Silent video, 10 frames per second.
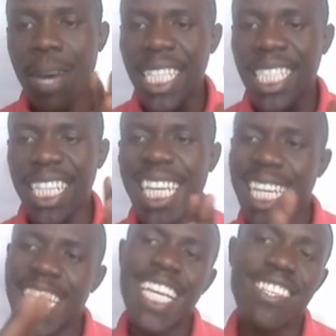merging
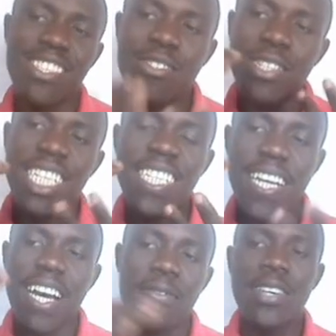in case you
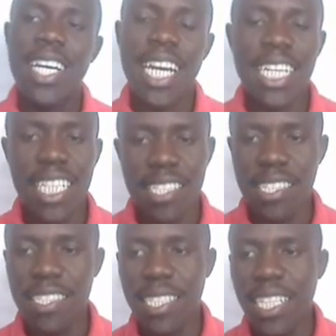didn't have an
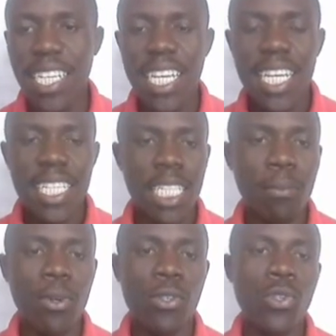existing table.